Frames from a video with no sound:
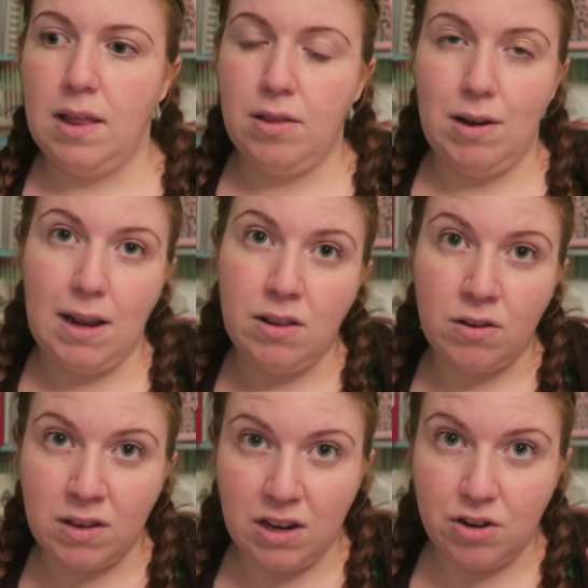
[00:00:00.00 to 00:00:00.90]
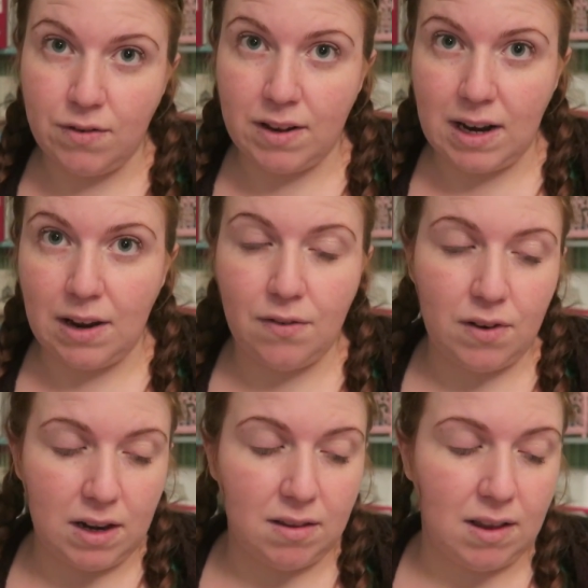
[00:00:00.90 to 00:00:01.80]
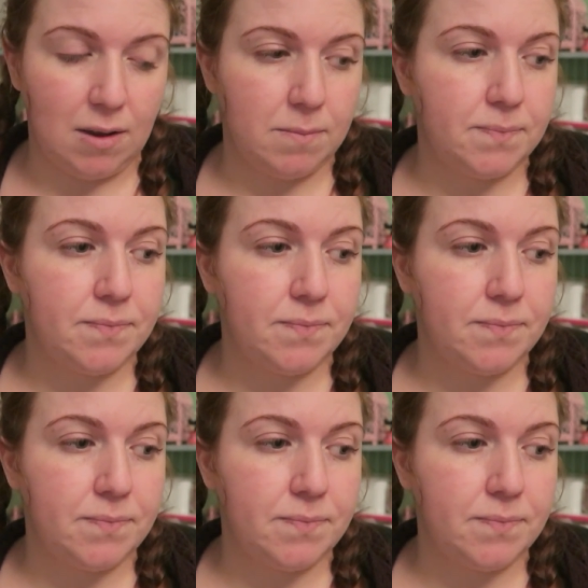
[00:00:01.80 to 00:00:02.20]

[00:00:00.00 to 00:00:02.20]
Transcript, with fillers: the later stage of his life, let's say.